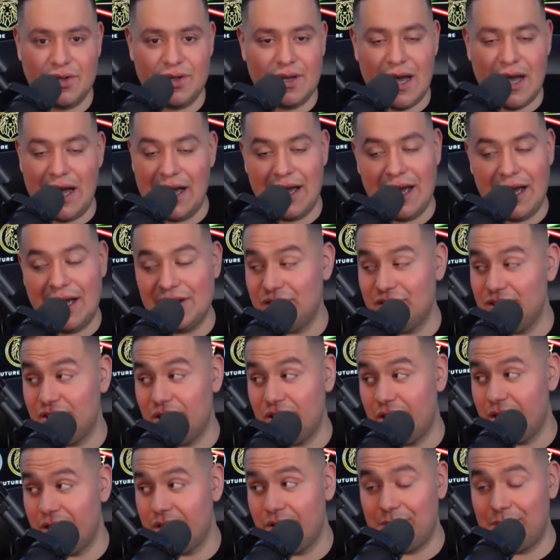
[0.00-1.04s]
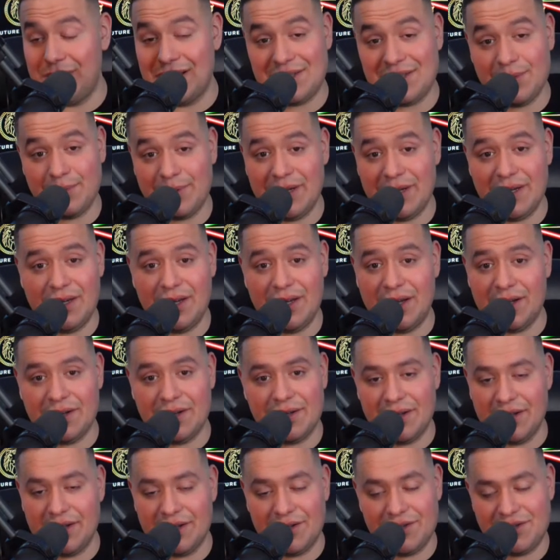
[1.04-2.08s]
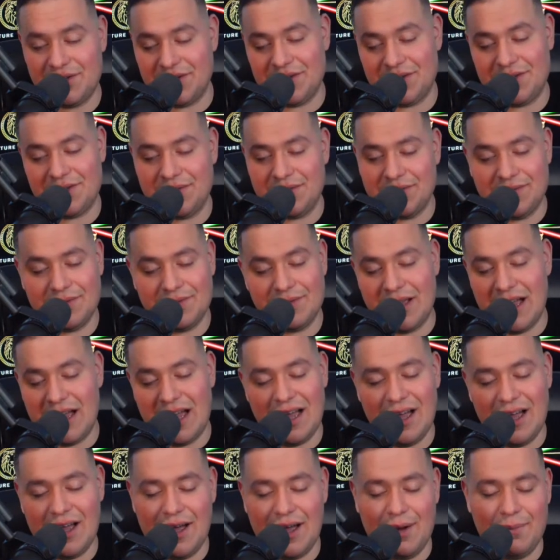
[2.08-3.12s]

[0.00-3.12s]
I, I just started the recipe and it's just uh,